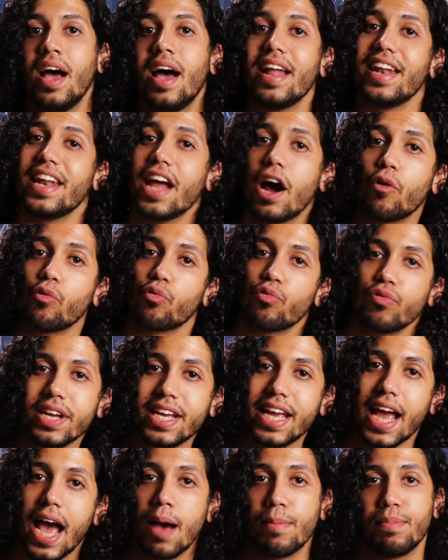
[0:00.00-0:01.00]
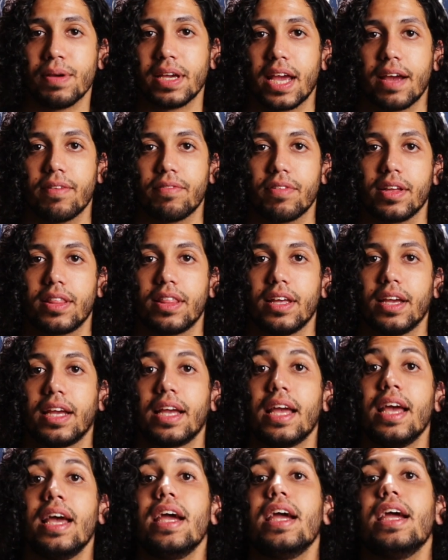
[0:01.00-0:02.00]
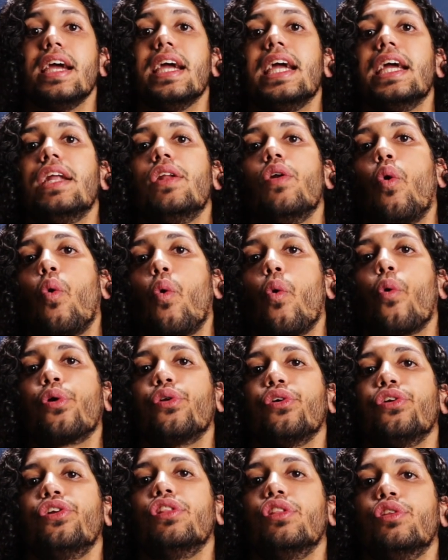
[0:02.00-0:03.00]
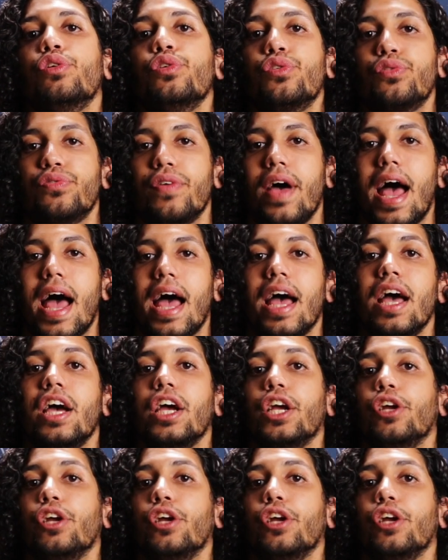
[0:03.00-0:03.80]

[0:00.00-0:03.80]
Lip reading: Now, recapping everything, in order to lose fat,